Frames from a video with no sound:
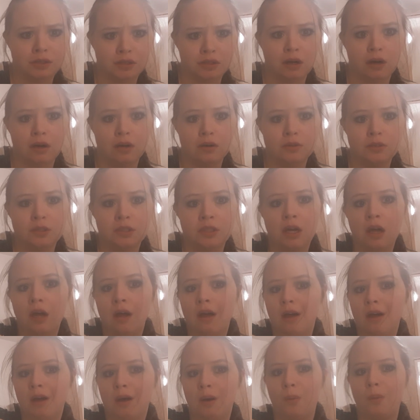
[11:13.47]
sods
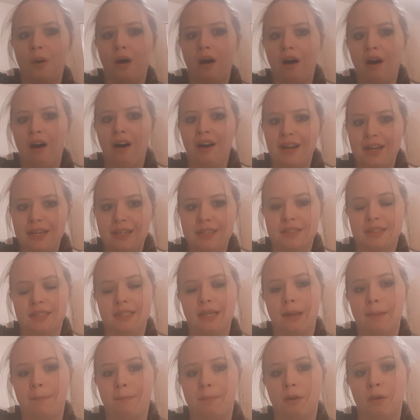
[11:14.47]
who are in a
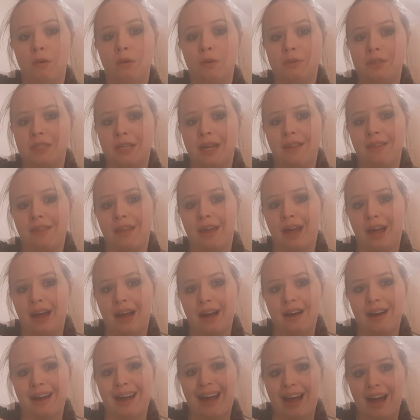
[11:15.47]
temper who take their
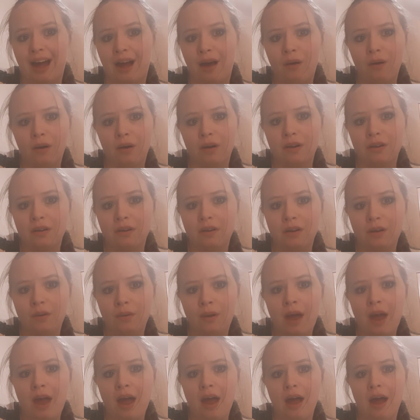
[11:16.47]
anger out on
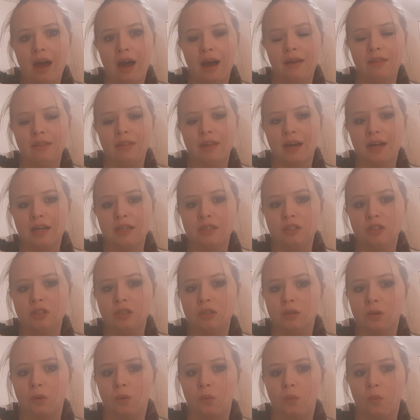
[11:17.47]
you and that is
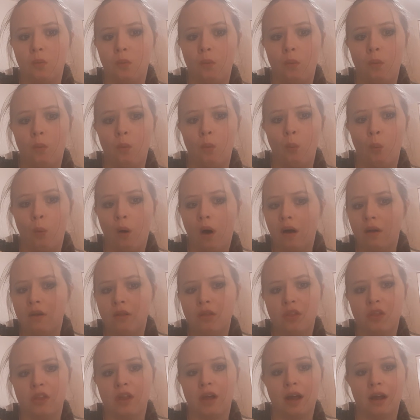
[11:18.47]
just
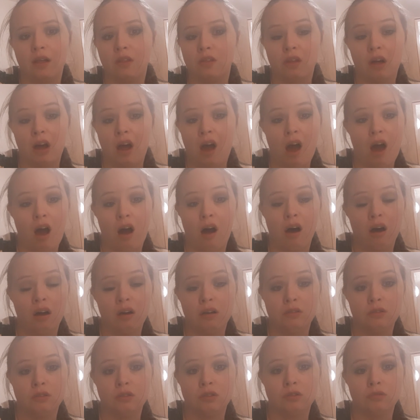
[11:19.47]
one thing that
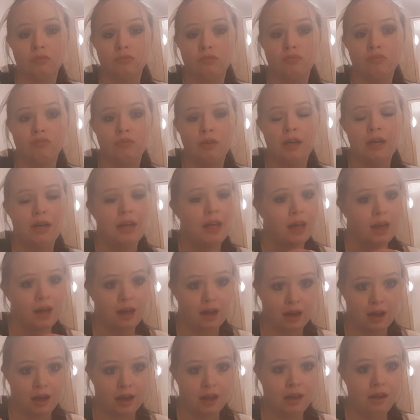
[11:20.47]
i just really
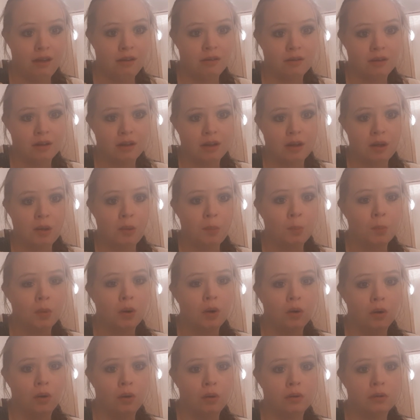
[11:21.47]
hate
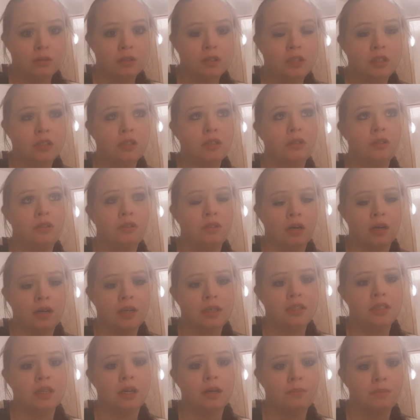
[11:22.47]
but
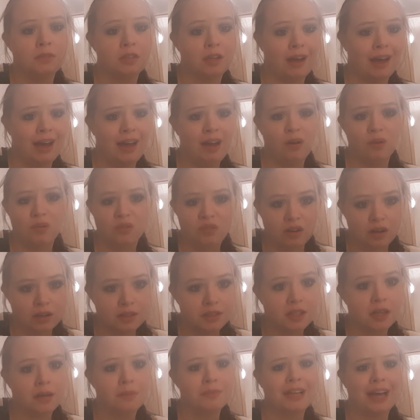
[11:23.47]
nine times eight or
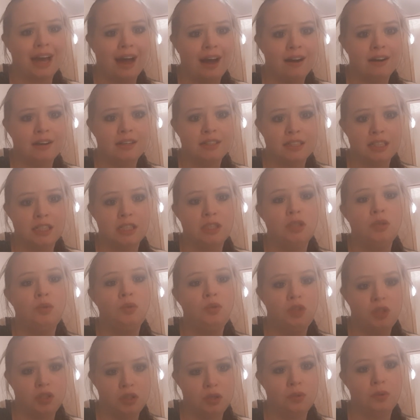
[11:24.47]
nine times out of ten
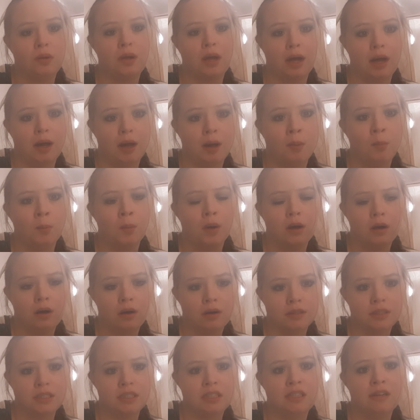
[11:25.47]
you do get a
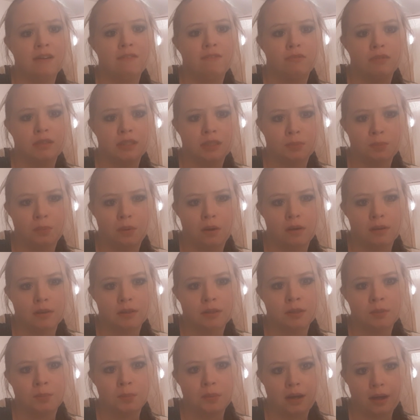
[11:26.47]
positive
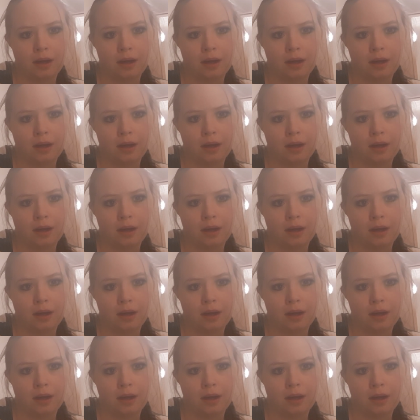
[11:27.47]
response